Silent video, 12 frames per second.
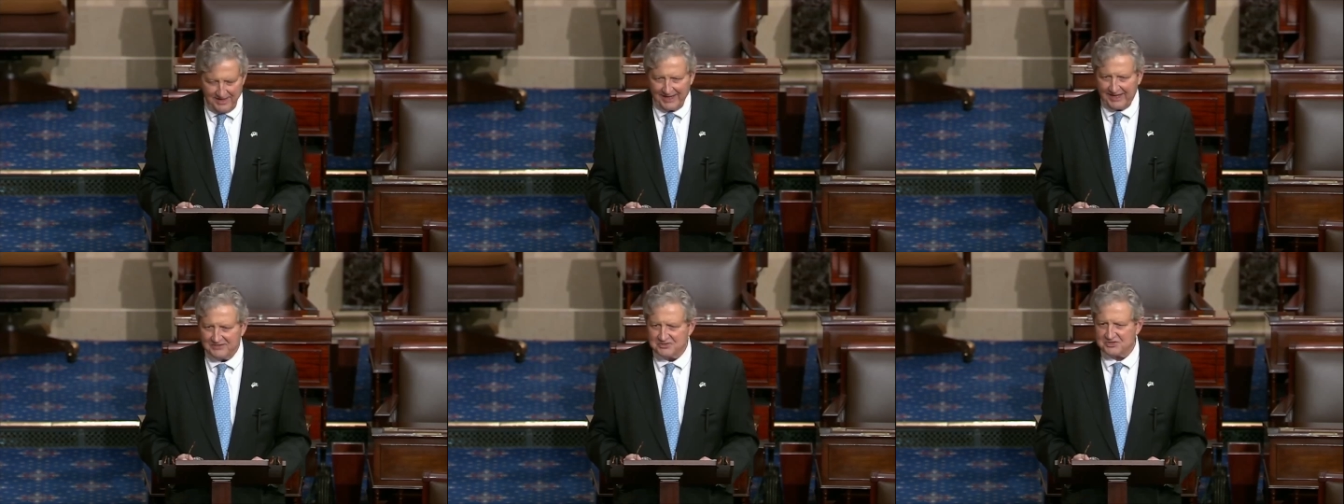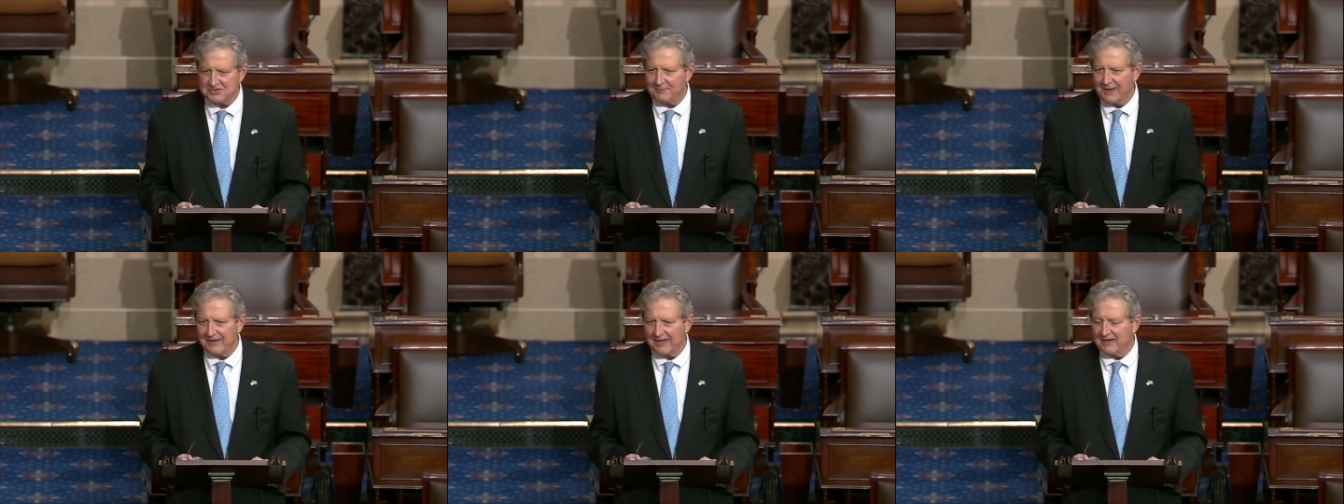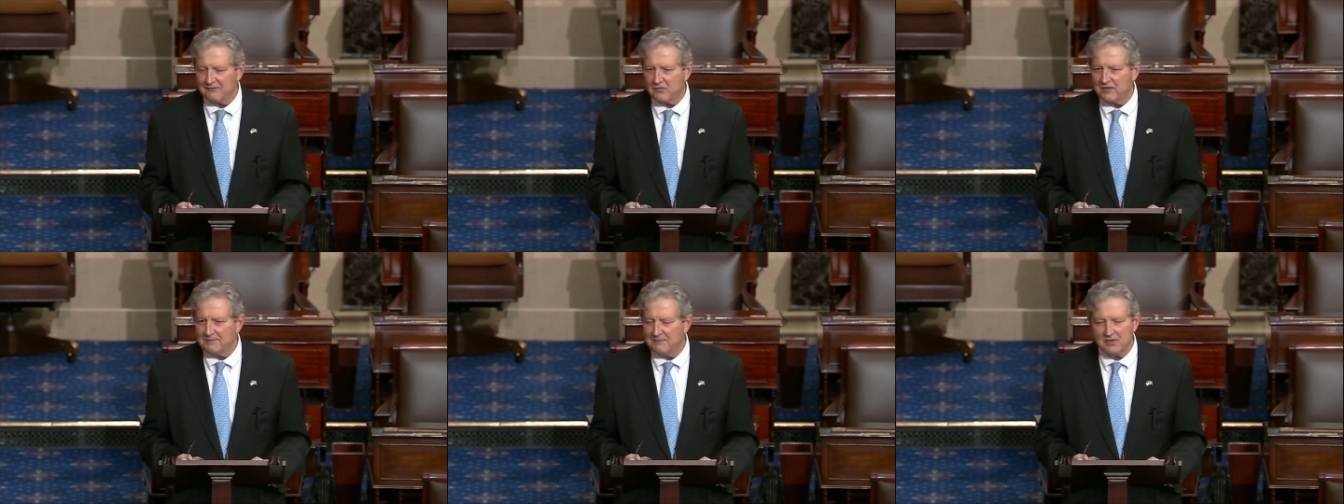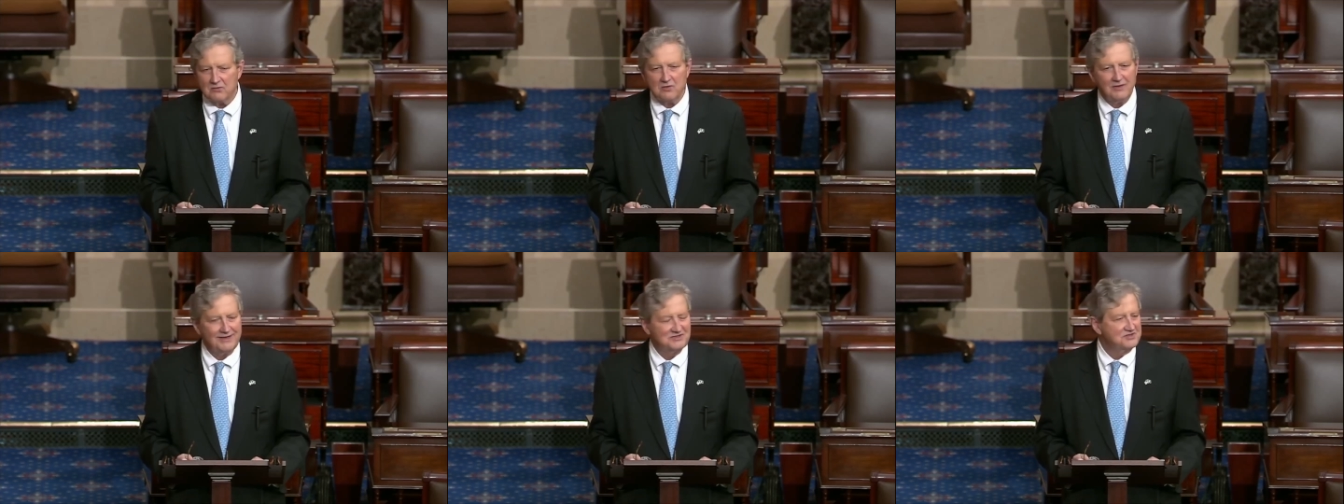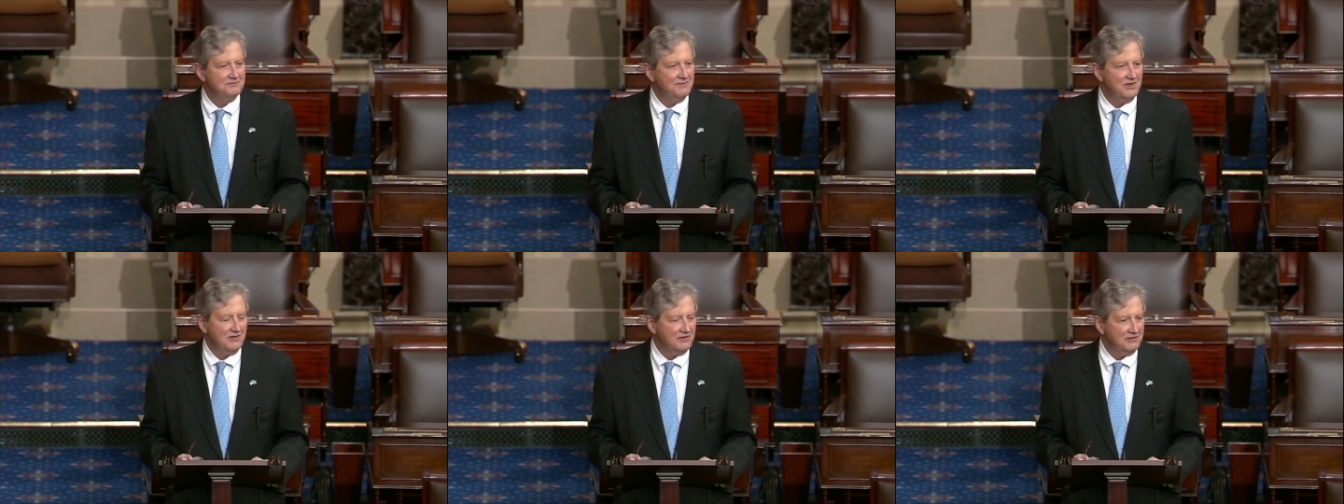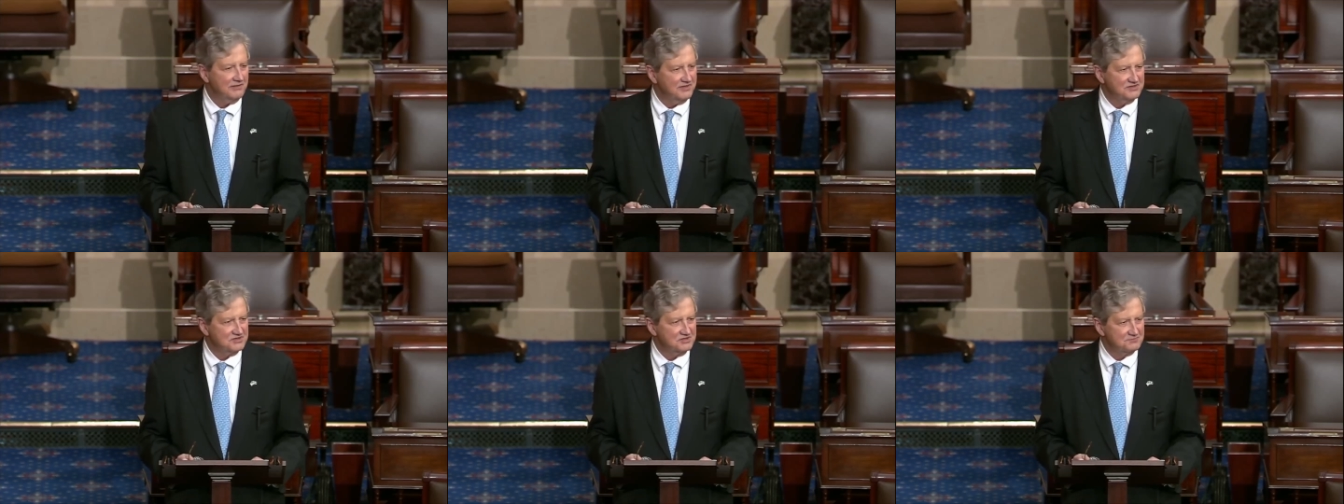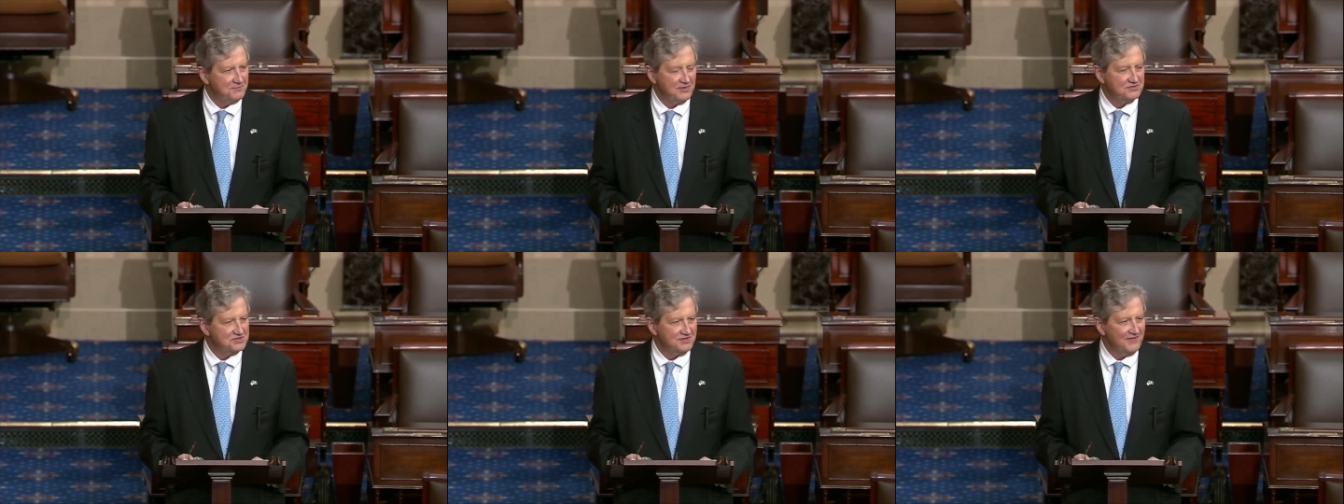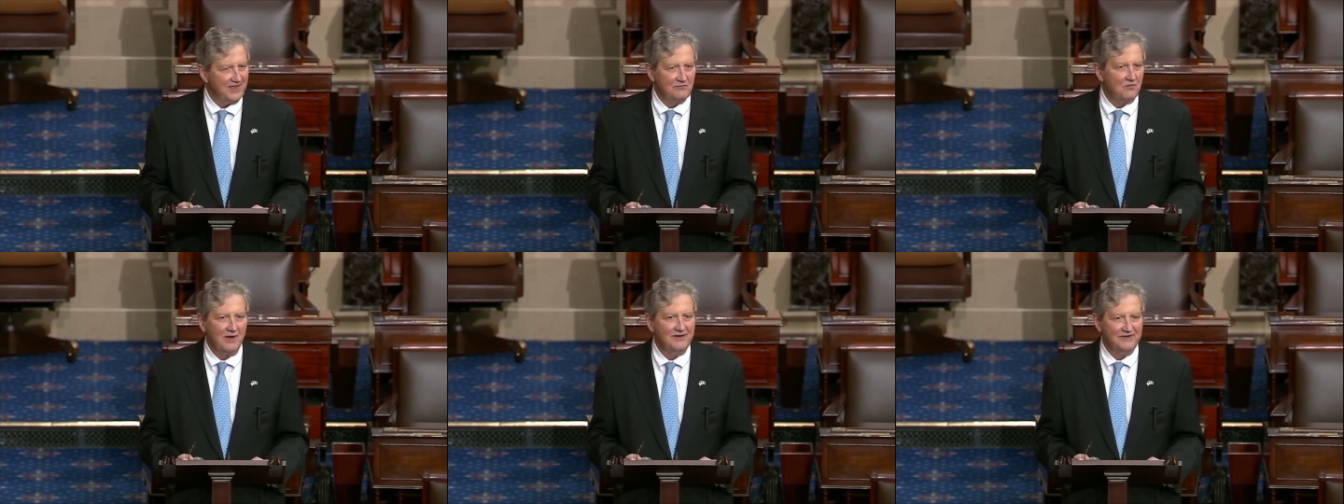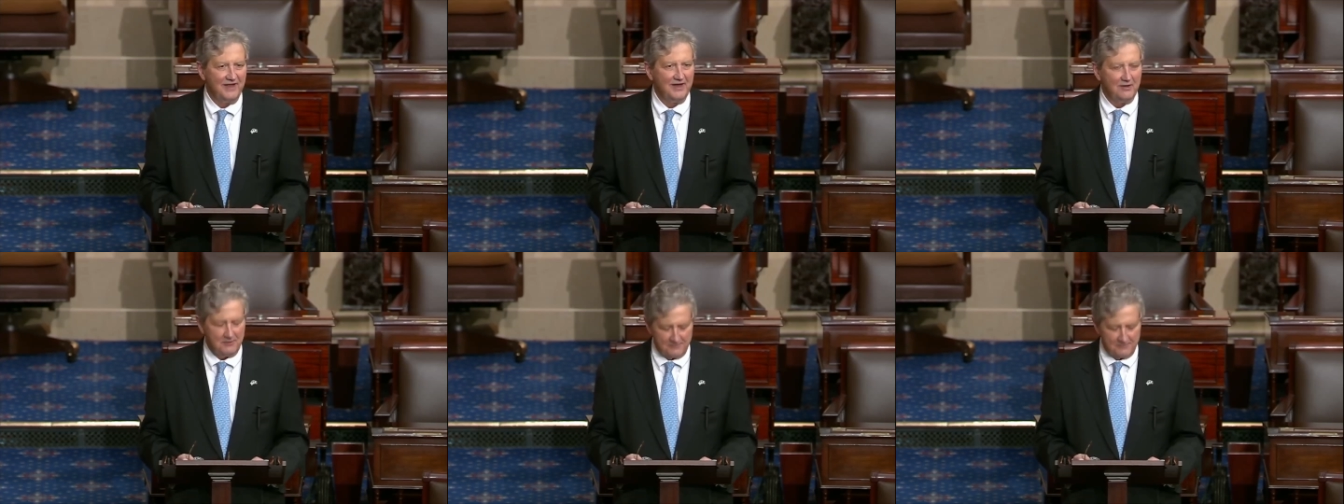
And just about every middle class American is experiencing that right now.